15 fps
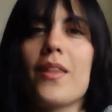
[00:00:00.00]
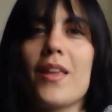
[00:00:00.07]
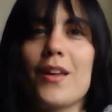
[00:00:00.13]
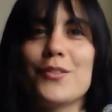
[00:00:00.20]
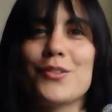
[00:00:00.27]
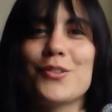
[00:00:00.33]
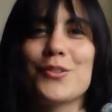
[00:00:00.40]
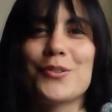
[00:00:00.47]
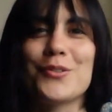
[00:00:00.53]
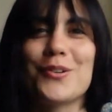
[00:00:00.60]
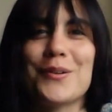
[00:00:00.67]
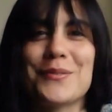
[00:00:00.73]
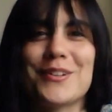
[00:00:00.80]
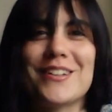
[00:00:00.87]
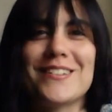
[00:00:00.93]
And so
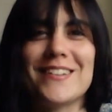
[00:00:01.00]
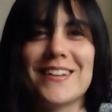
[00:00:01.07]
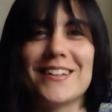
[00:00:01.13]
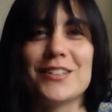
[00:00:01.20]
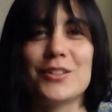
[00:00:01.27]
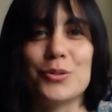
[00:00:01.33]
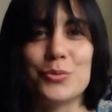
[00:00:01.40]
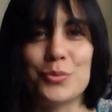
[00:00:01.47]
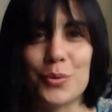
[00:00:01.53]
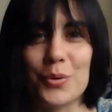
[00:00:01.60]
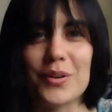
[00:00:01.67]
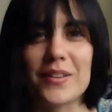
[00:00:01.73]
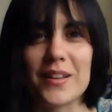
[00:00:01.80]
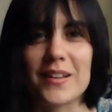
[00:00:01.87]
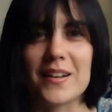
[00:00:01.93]
I'm going to take a little
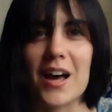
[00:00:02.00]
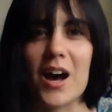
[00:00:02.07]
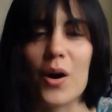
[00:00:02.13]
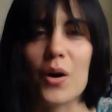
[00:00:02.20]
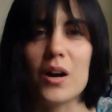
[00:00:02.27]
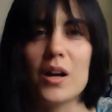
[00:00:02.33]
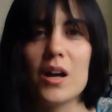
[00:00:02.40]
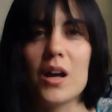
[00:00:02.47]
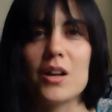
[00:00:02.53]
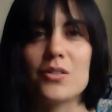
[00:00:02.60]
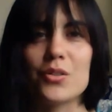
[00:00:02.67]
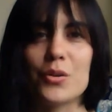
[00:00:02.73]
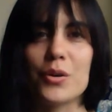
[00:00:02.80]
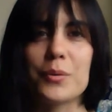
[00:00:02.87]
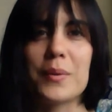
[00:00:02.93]
walk there now and
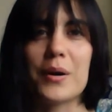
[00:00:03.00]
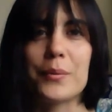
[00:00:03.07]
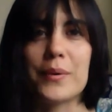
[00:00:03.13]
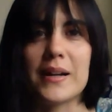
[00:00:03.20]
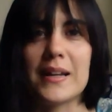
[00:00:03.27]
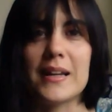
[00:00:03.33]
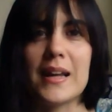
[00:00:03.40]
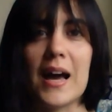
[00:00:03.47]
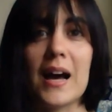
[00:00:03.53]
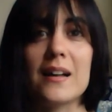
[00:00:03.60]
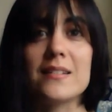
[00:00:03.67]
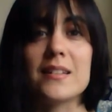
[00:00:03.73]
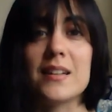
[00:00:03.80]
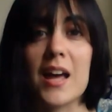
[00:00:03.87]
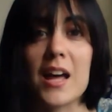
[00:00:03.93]
talk about Reiki
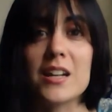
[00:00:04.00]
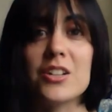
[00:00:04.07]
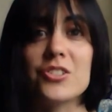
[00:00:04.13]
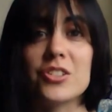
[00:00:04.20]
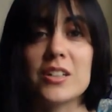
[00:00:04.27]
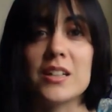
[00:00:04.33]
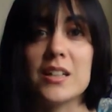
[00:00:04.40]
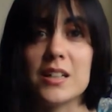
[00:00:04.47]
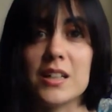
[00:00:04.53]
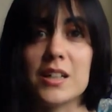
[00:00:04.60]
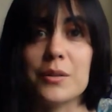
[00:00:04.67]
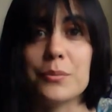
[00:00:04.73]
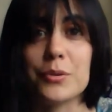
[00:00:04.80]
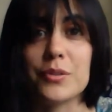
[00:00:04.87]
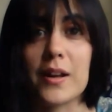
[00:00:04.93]
as an energy healing
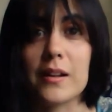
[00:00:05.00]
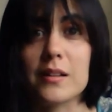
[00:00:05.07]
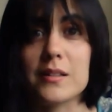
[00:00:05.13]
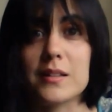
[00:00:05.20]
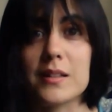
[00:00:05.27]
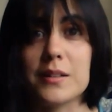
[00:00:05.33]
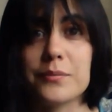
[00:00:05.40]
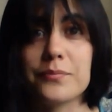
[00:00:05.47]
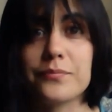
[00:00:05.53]
modality.